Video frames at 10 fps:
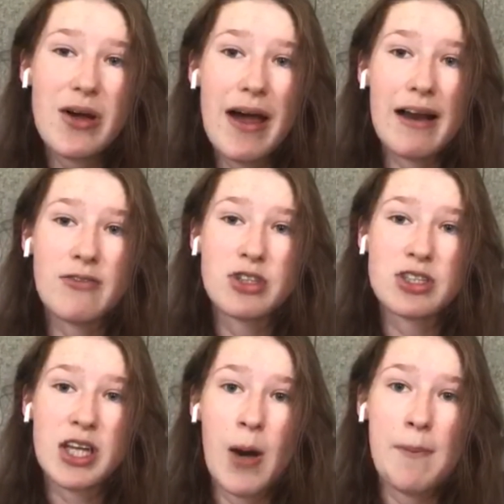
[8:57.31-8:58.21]
and I've
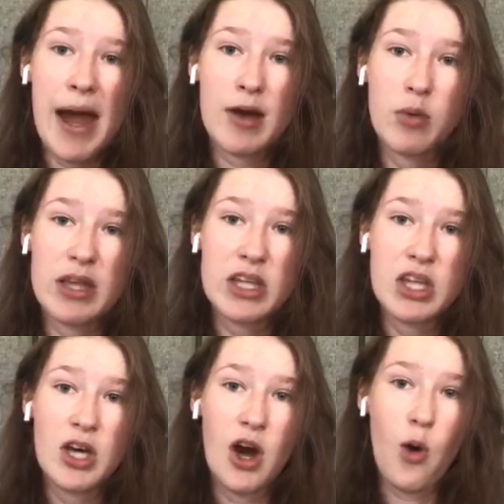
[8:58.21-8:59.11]
just come back with
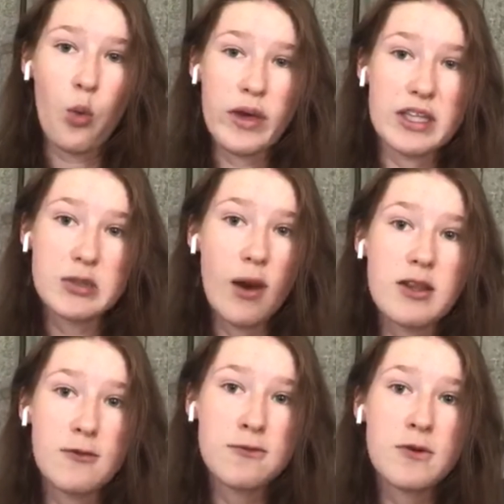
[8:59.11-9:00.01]
a week's worth
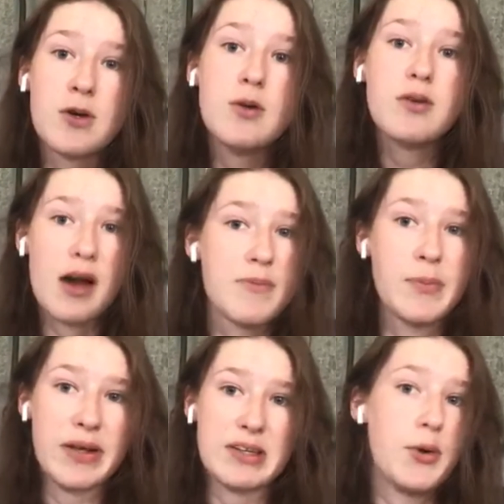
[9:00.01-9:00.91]
of food, I'm
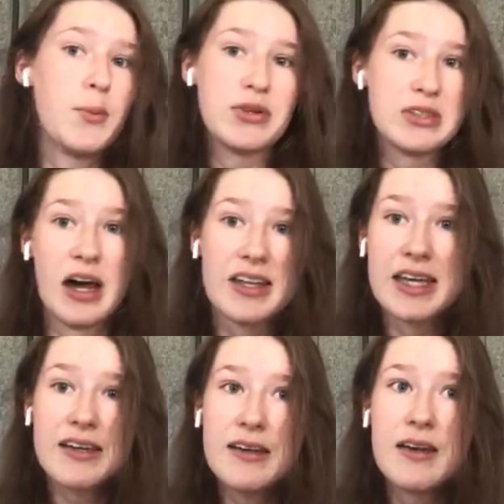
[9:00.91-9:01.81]
spending almost nothing.